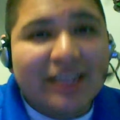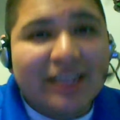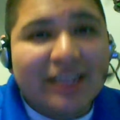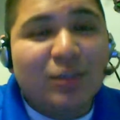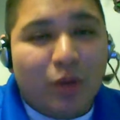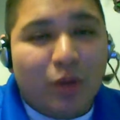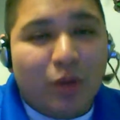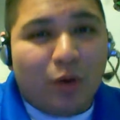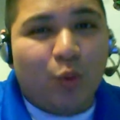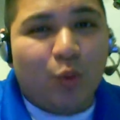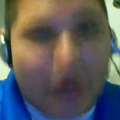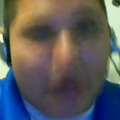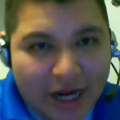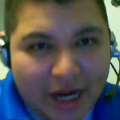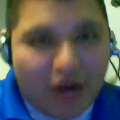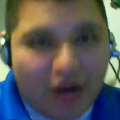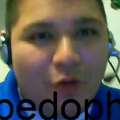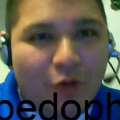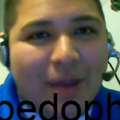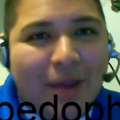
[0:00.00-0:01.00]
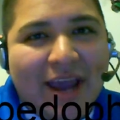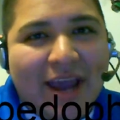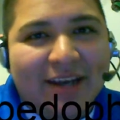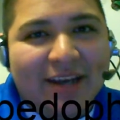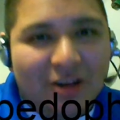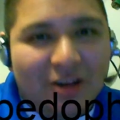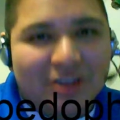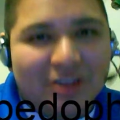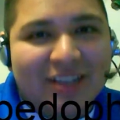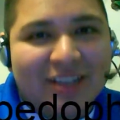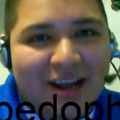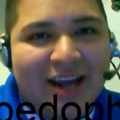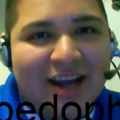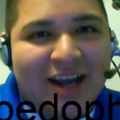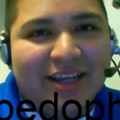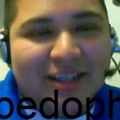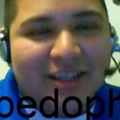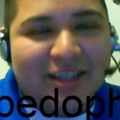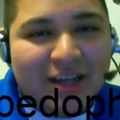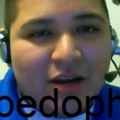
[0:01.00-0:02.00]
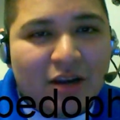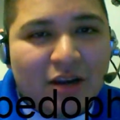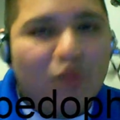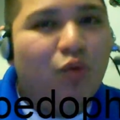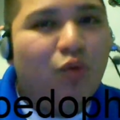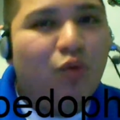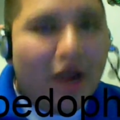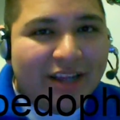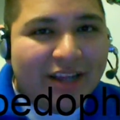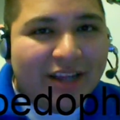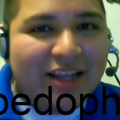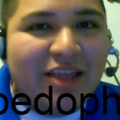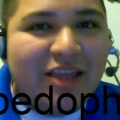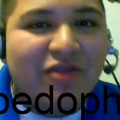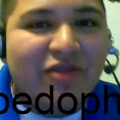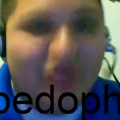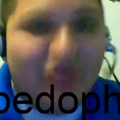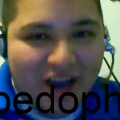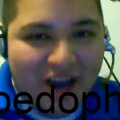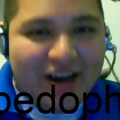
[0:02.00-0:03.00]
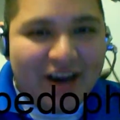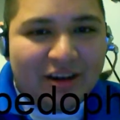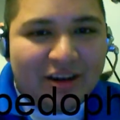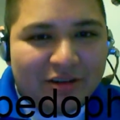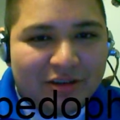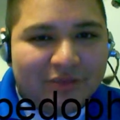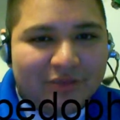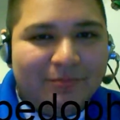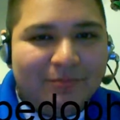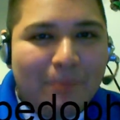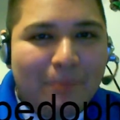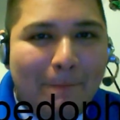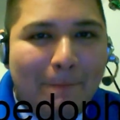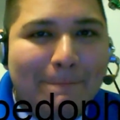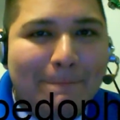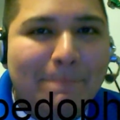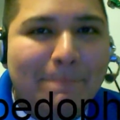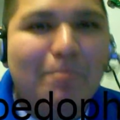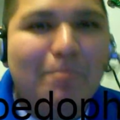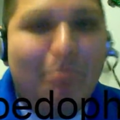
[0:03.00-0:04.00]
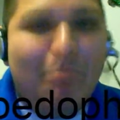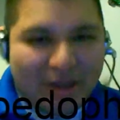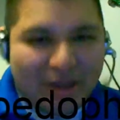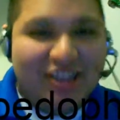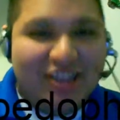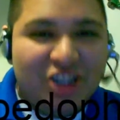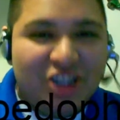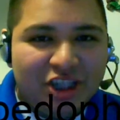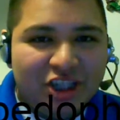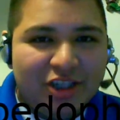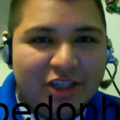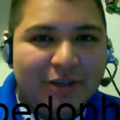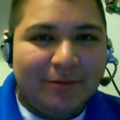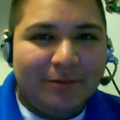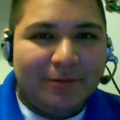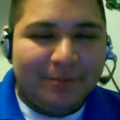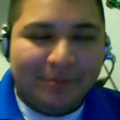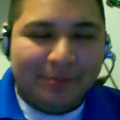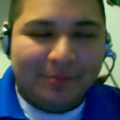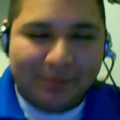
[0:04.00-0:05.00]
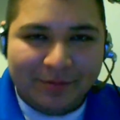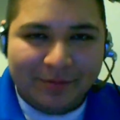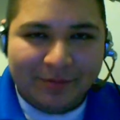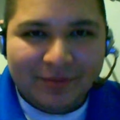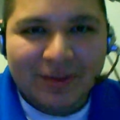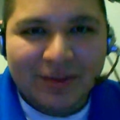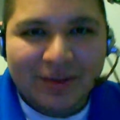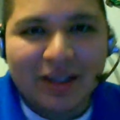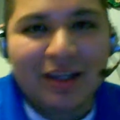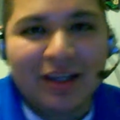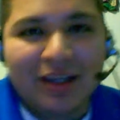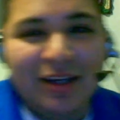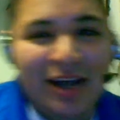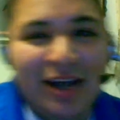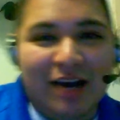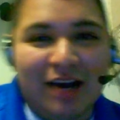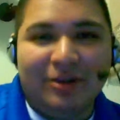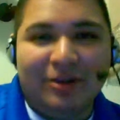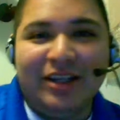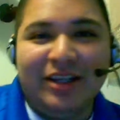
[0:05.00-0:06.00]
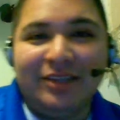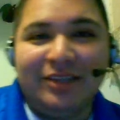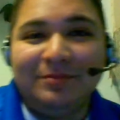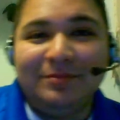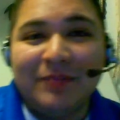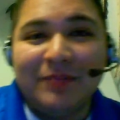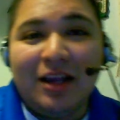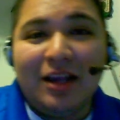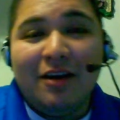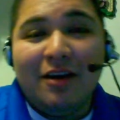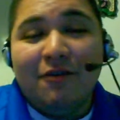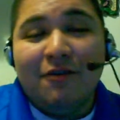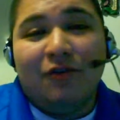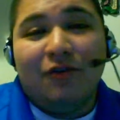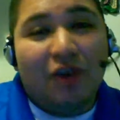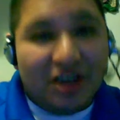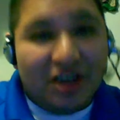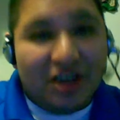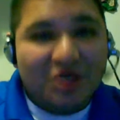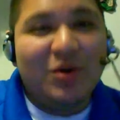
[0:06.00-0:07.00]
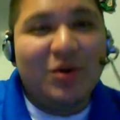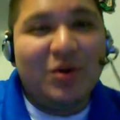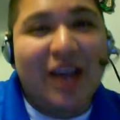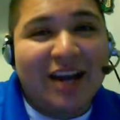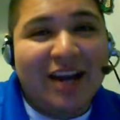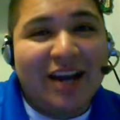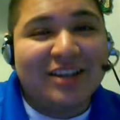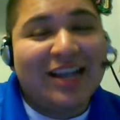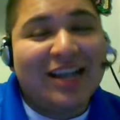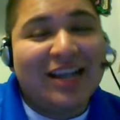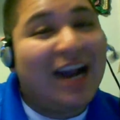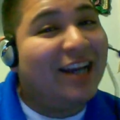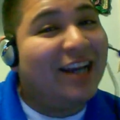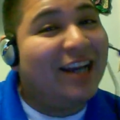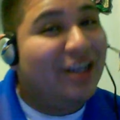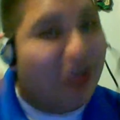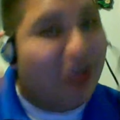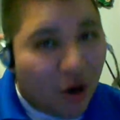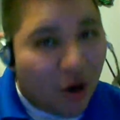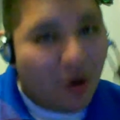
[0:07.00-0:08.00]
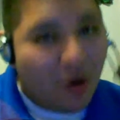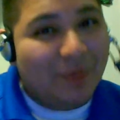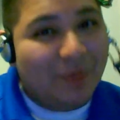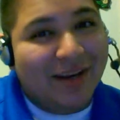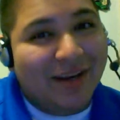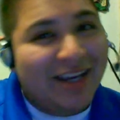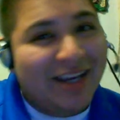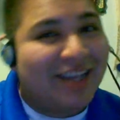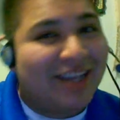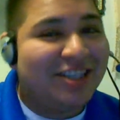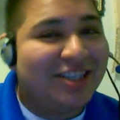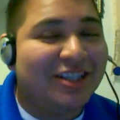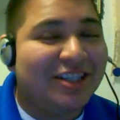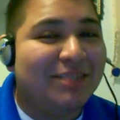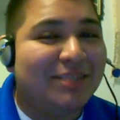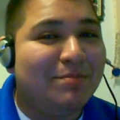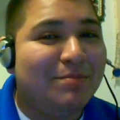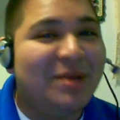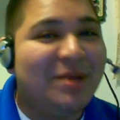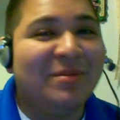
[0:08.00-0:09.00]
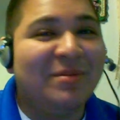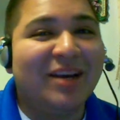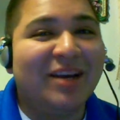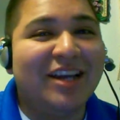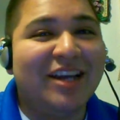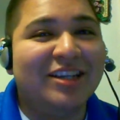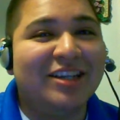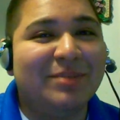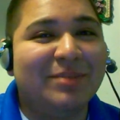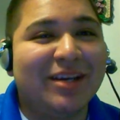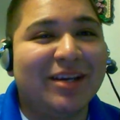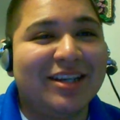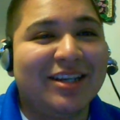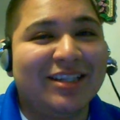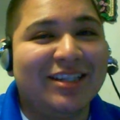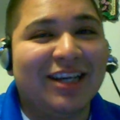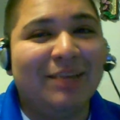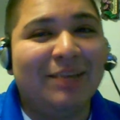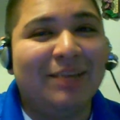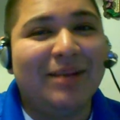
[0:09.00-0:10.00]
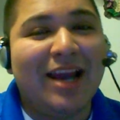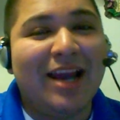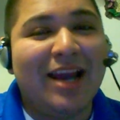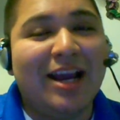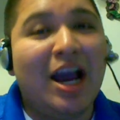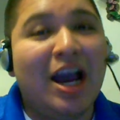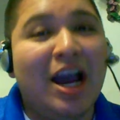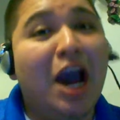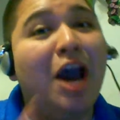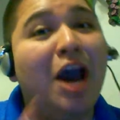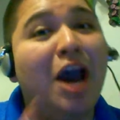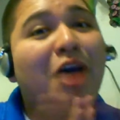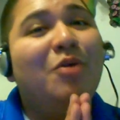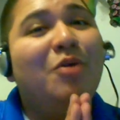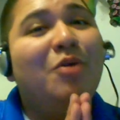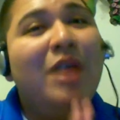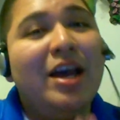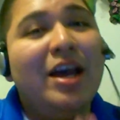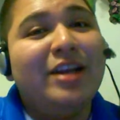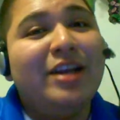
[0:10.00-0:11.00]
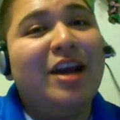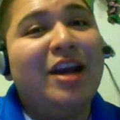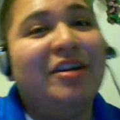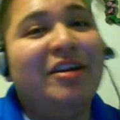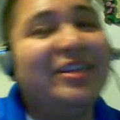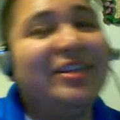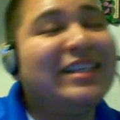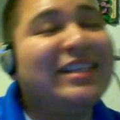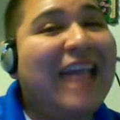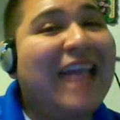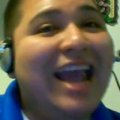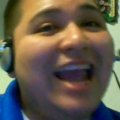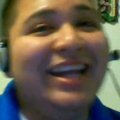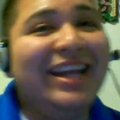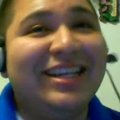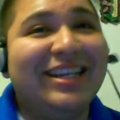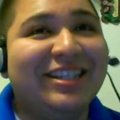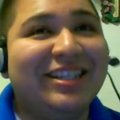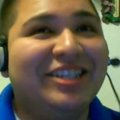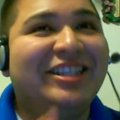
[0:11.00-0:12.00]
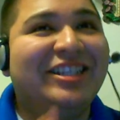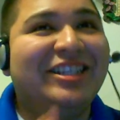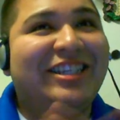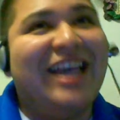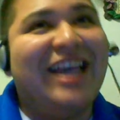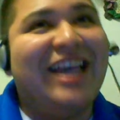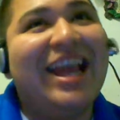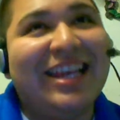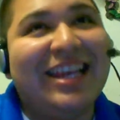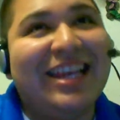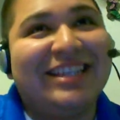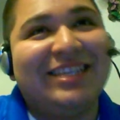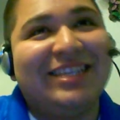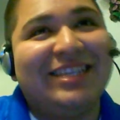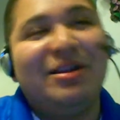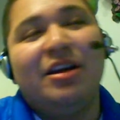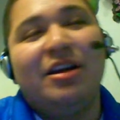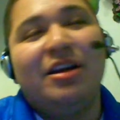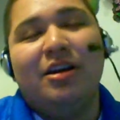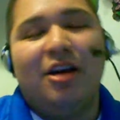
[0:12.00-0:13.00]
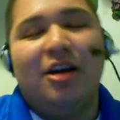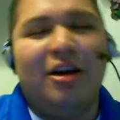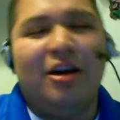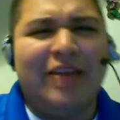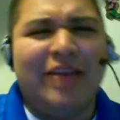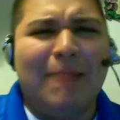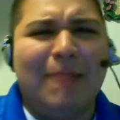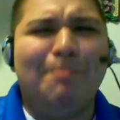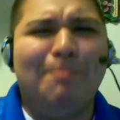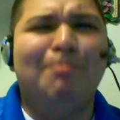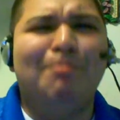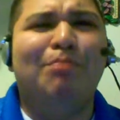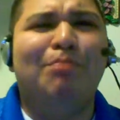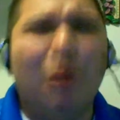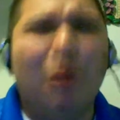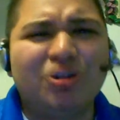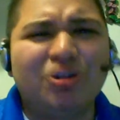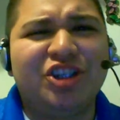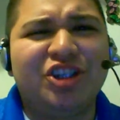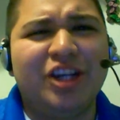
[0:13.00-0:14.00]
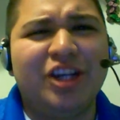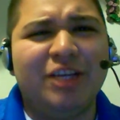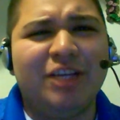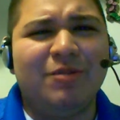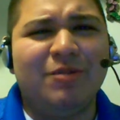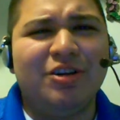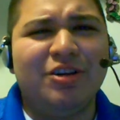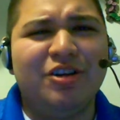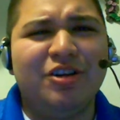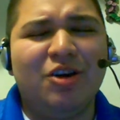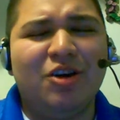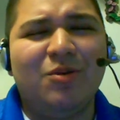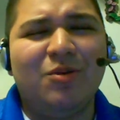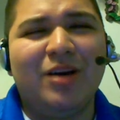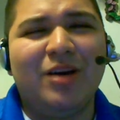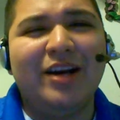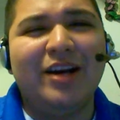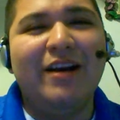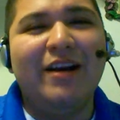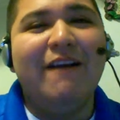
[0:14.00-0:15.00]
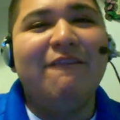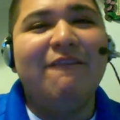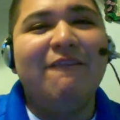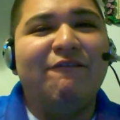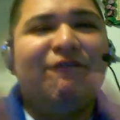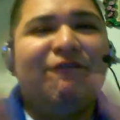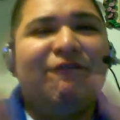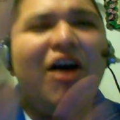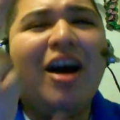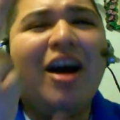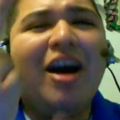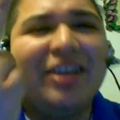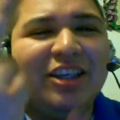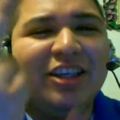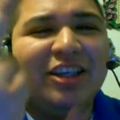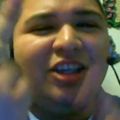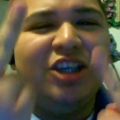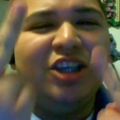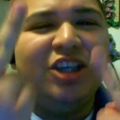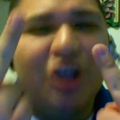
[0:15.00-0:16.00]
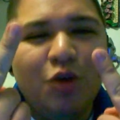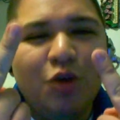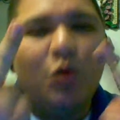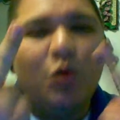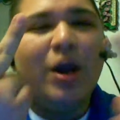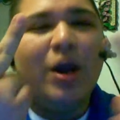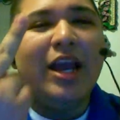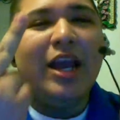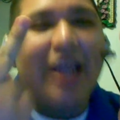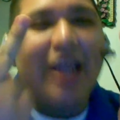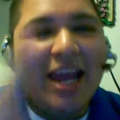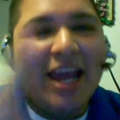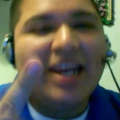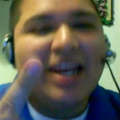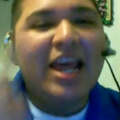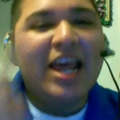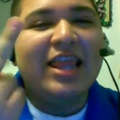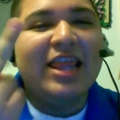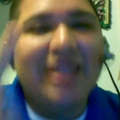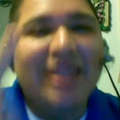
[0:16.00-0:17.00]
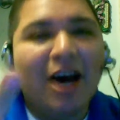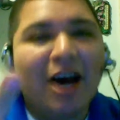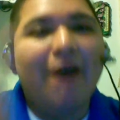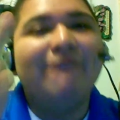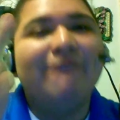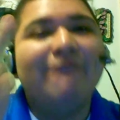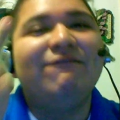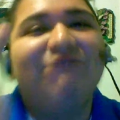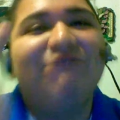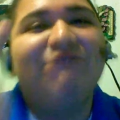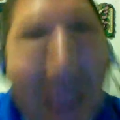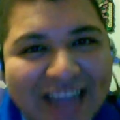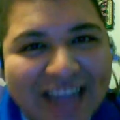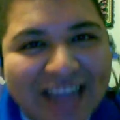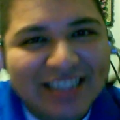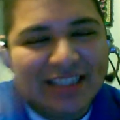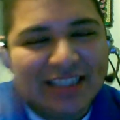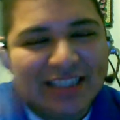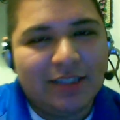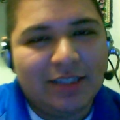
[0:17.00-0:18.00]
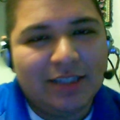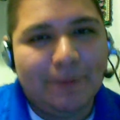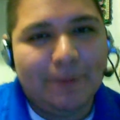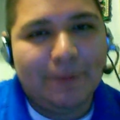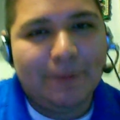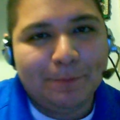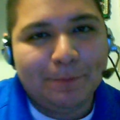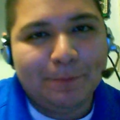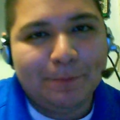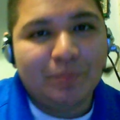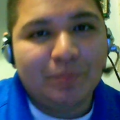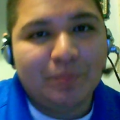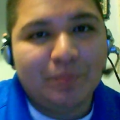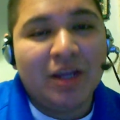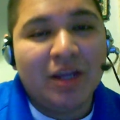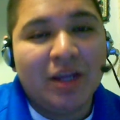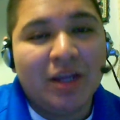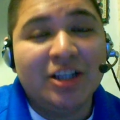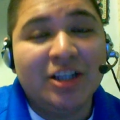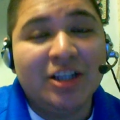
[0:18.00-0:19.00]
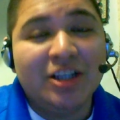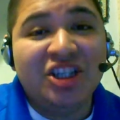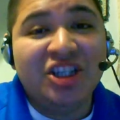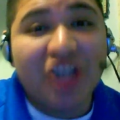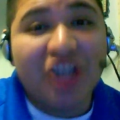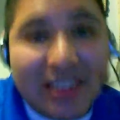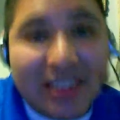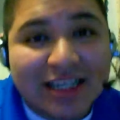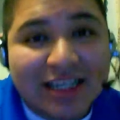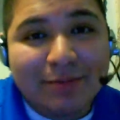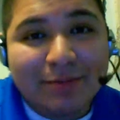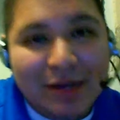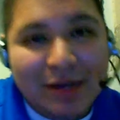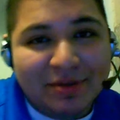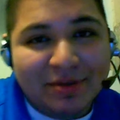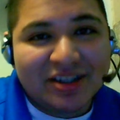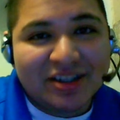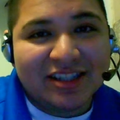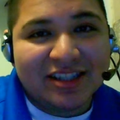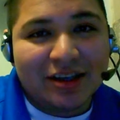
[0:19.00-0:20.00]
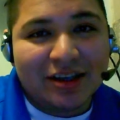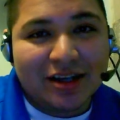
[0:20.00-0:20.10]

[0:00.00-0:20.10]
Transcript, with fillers: looks like. Right there, bitch. Now then. For all you haters, I know I'm gonna get Justin Bieber haters because they're gonna be like, oh, now you're just hating because you're jealous and all that bullshit you. Well, you know what? Fuck you in the face. Justin Bieber sucks.